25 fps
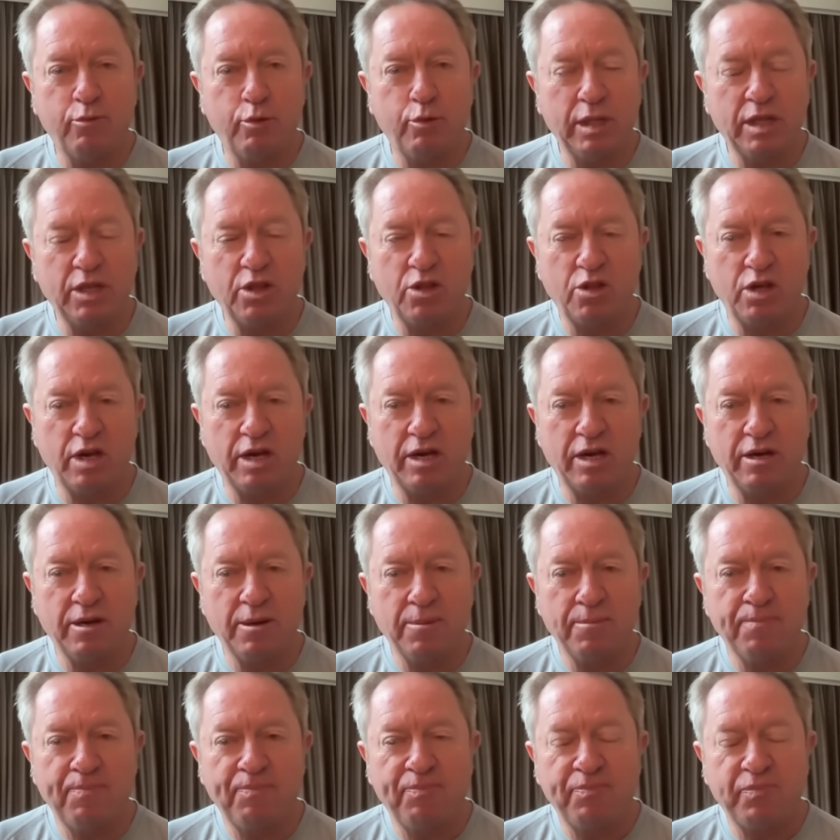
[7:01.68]
wind shear,
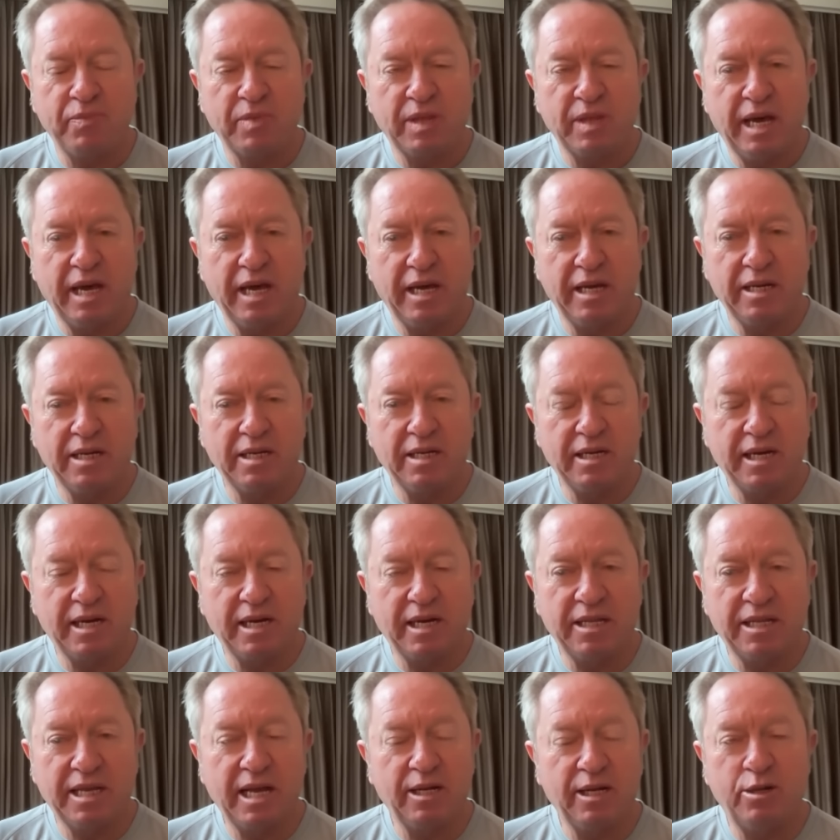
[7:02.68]
and
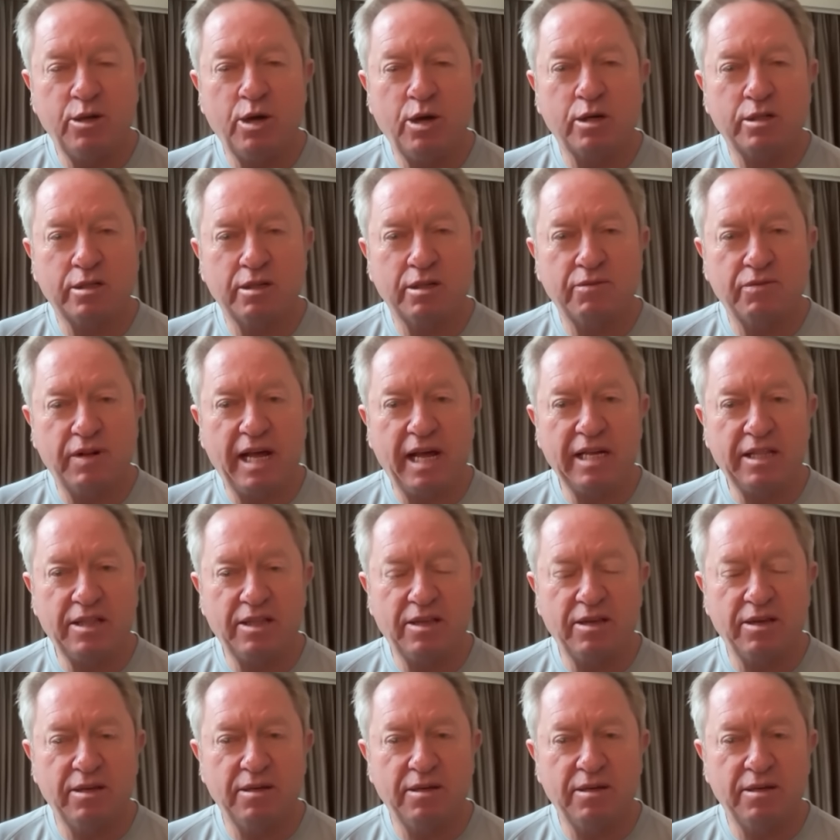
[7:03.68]
that knocked it flat.